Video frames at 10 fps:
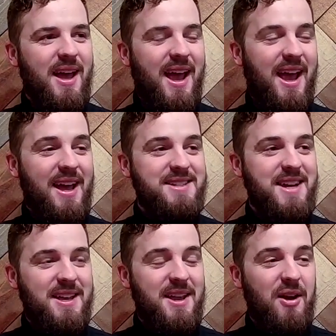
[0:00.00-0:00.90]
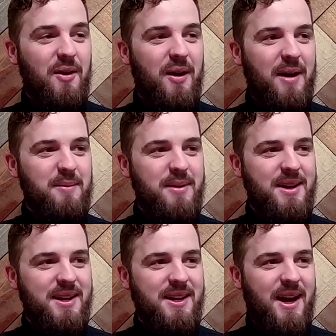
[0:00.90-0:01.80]
And I'm
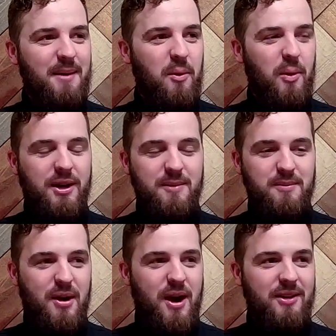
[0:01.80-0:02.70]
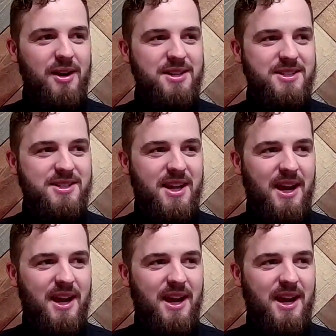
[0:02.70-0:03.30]
a work in progress.